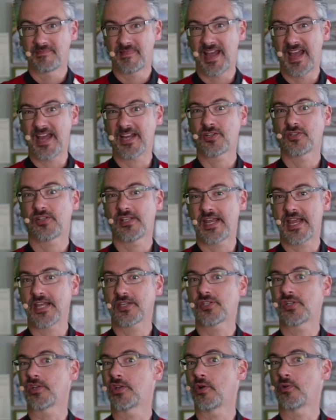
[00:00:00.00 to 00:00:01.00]
actually has
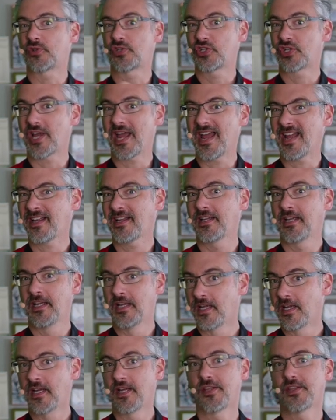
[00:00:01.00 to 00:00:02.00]
to go check
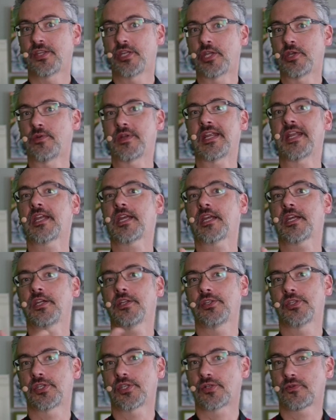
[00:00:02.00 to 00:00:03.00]
the unique
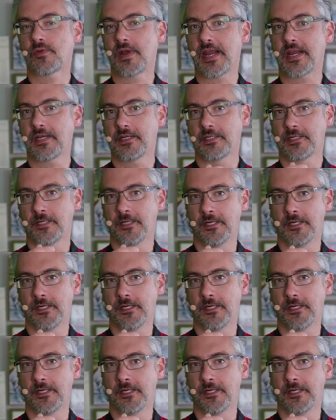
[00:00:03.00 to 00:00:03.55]
constraint.